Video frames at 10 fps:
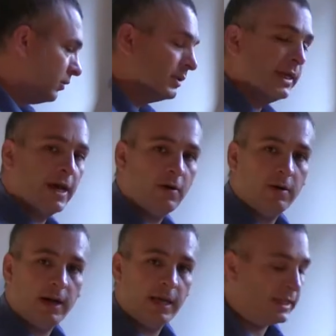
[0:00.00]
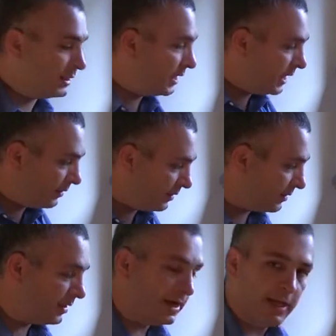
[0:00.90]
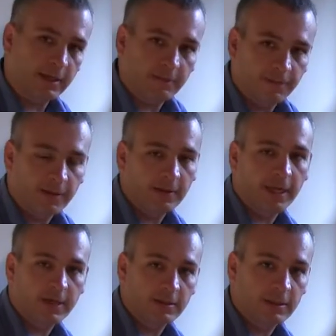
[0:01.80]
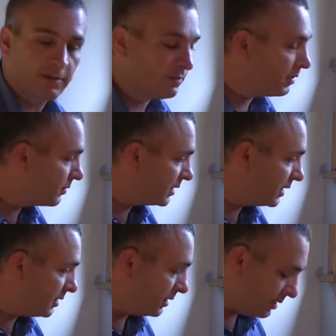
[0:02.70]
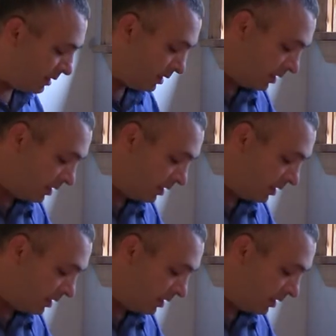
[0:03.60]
So now it's hit the stud. I can feel that because it's giving me resistance.